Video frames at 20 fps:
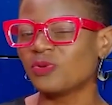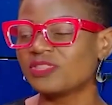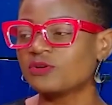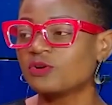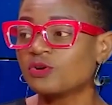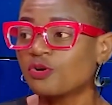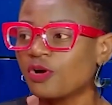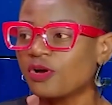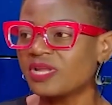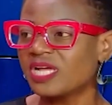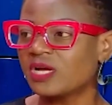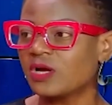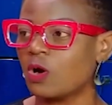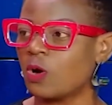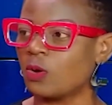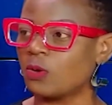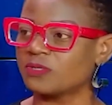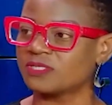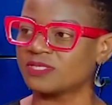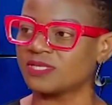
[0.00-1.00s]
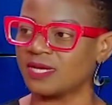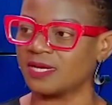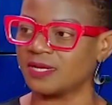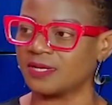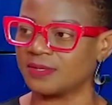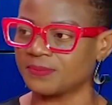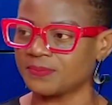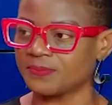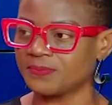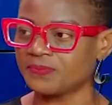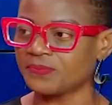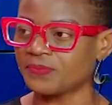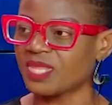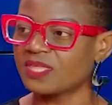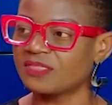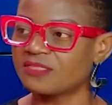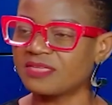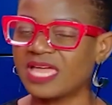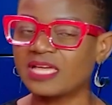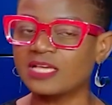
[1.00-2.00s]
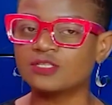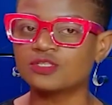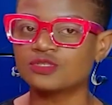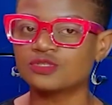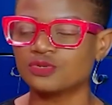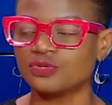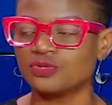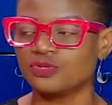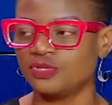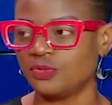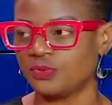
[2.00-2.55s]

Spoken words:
chronic ulcer, thanks to you.